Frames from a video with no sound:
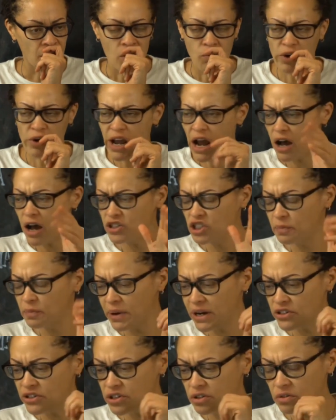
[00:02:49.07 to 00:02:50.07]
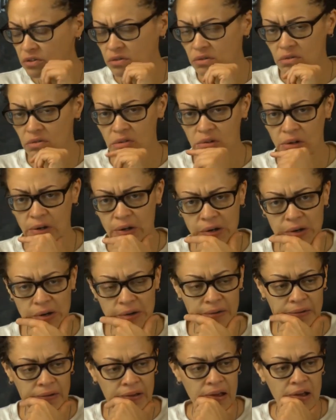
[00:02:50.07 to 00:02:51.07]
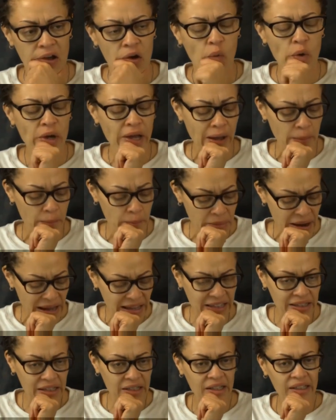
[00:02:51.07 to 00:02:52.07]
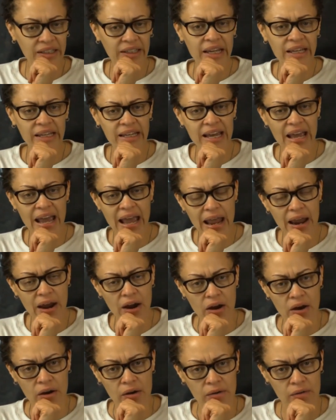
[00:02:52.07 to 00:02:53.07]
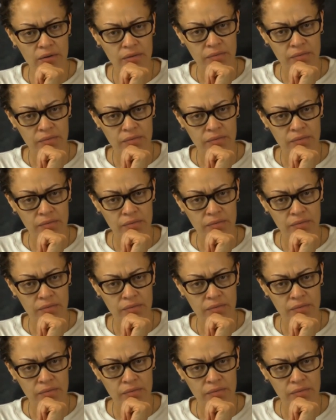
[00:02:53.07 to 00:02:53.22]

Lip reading: We all special. We got melanin and kinky hair.